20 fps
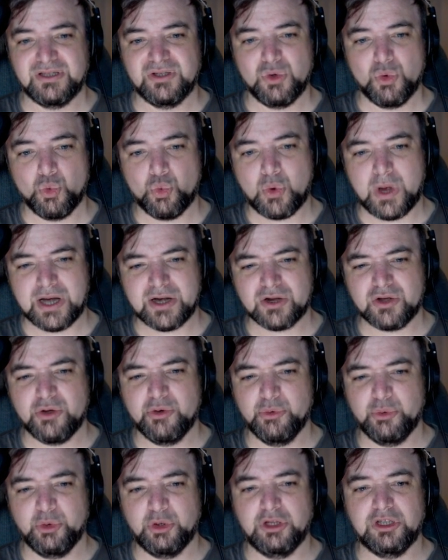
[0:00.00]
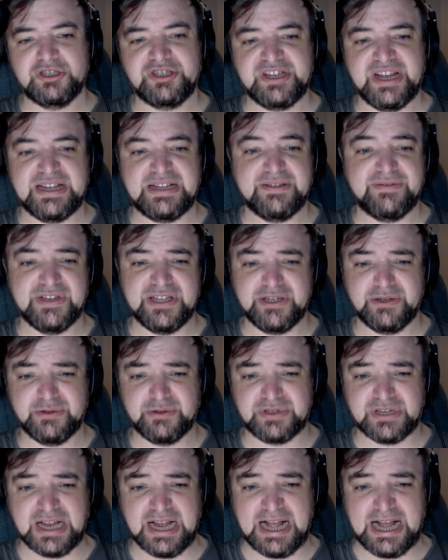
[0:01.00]
One cool set of
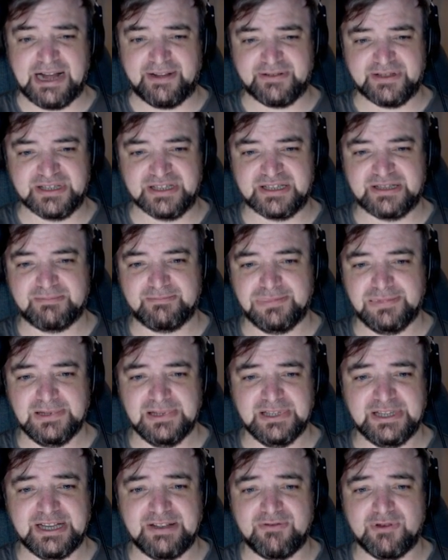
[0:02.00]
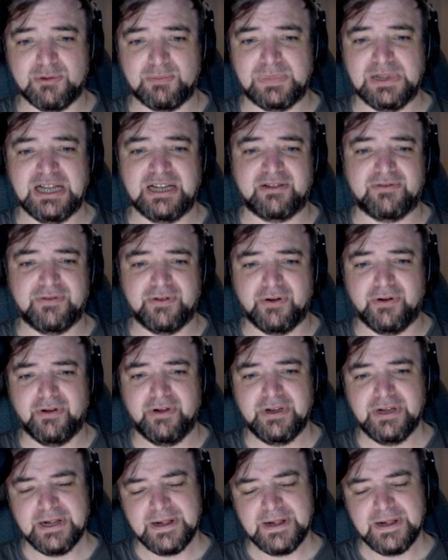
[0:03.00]
videos I have to give you a plug for